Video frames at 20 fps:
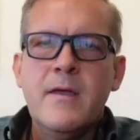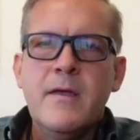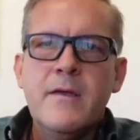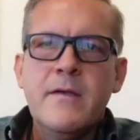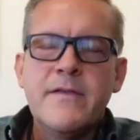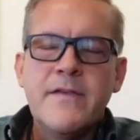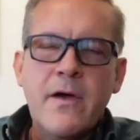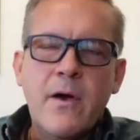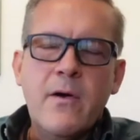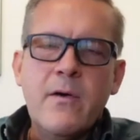
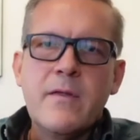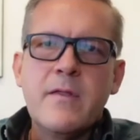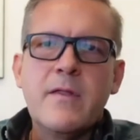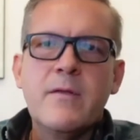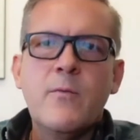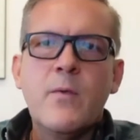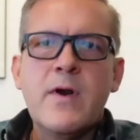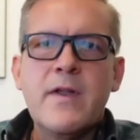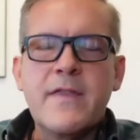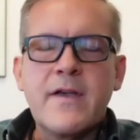So
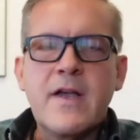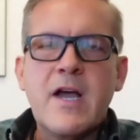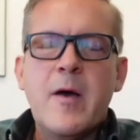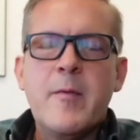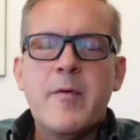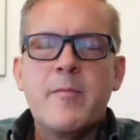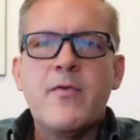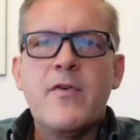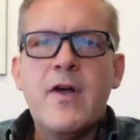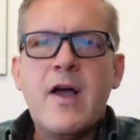one of the
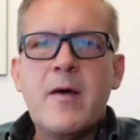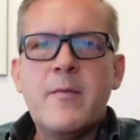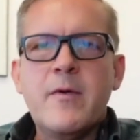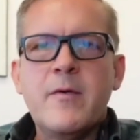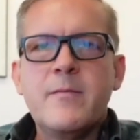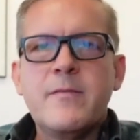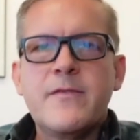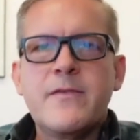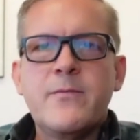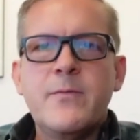common
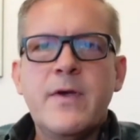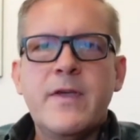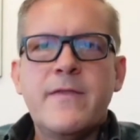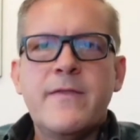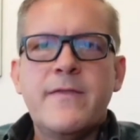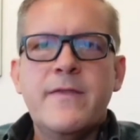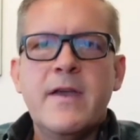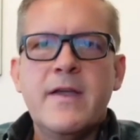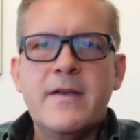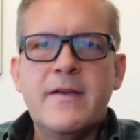problems
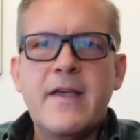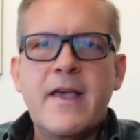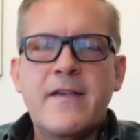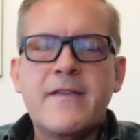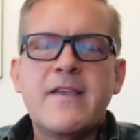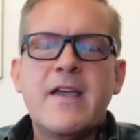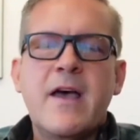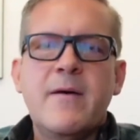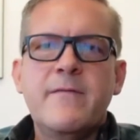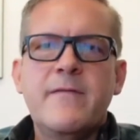with a
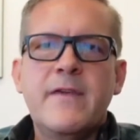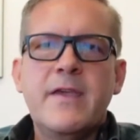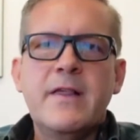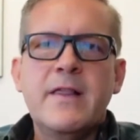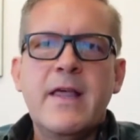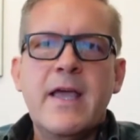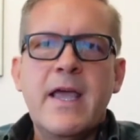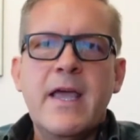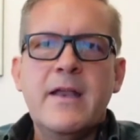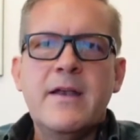desktop
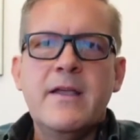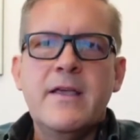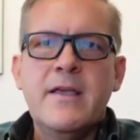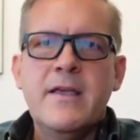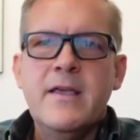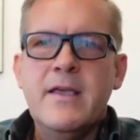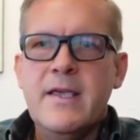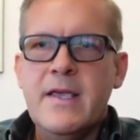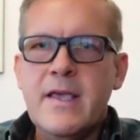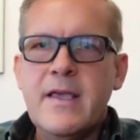VLAN
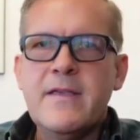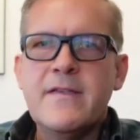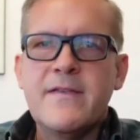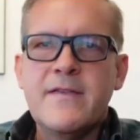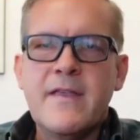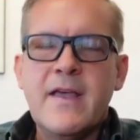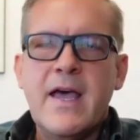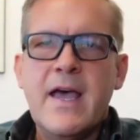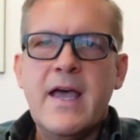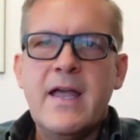is
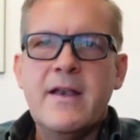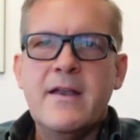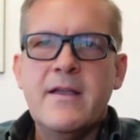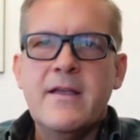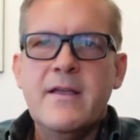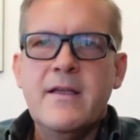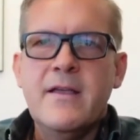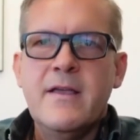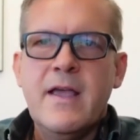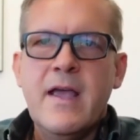that
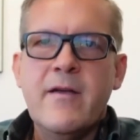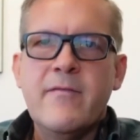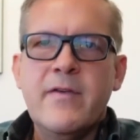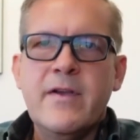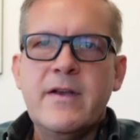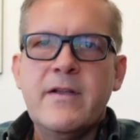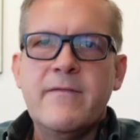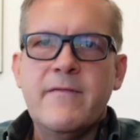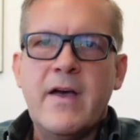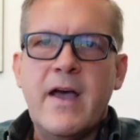every
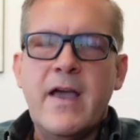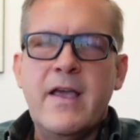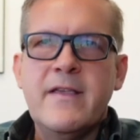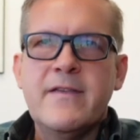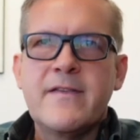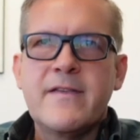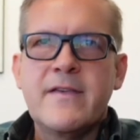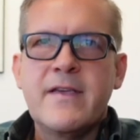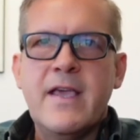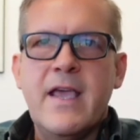
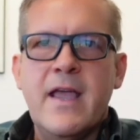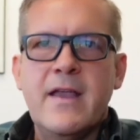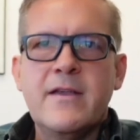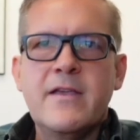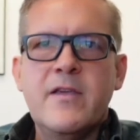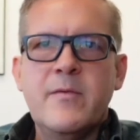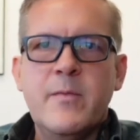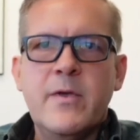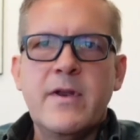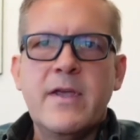device can
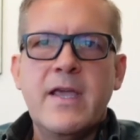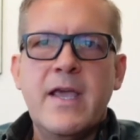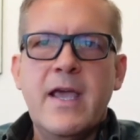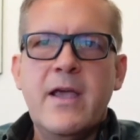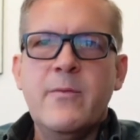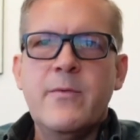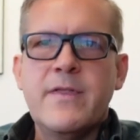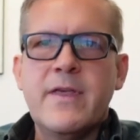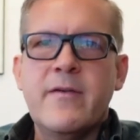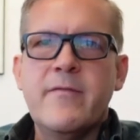
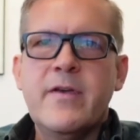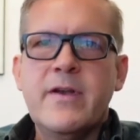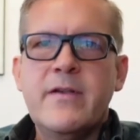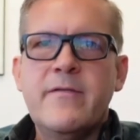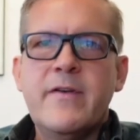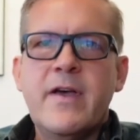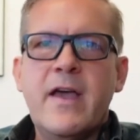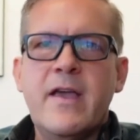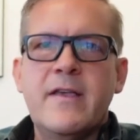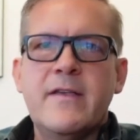communicate with every
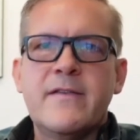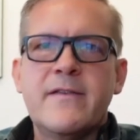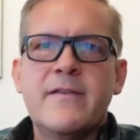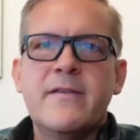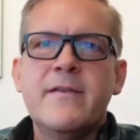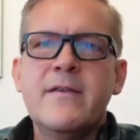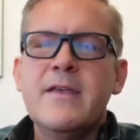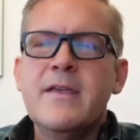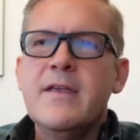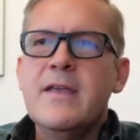device.
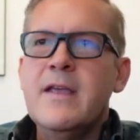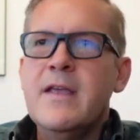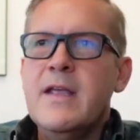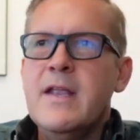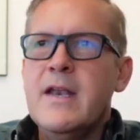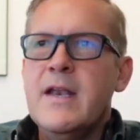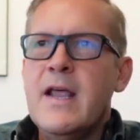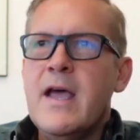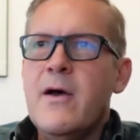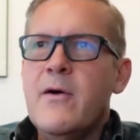
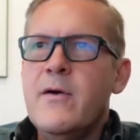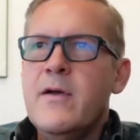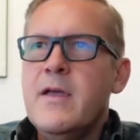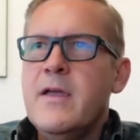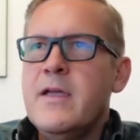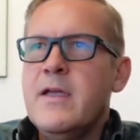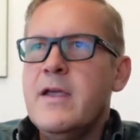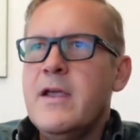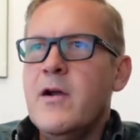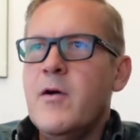Now,
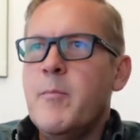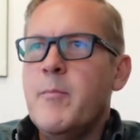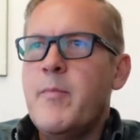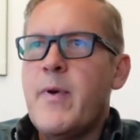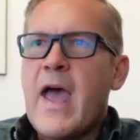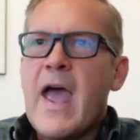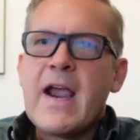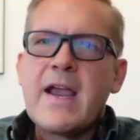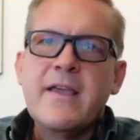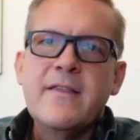
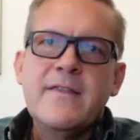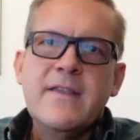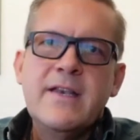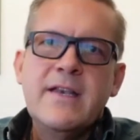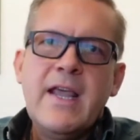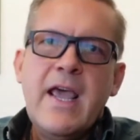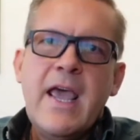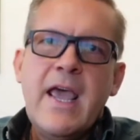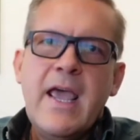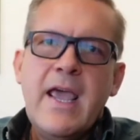back in the
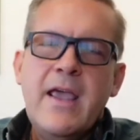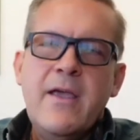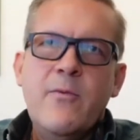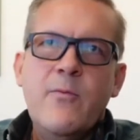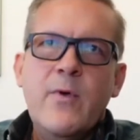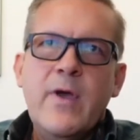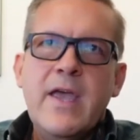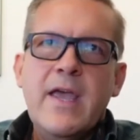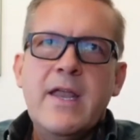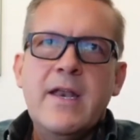day
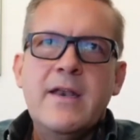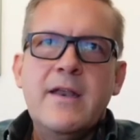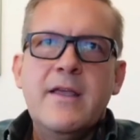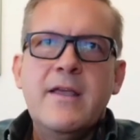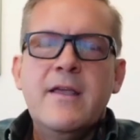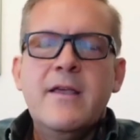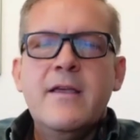when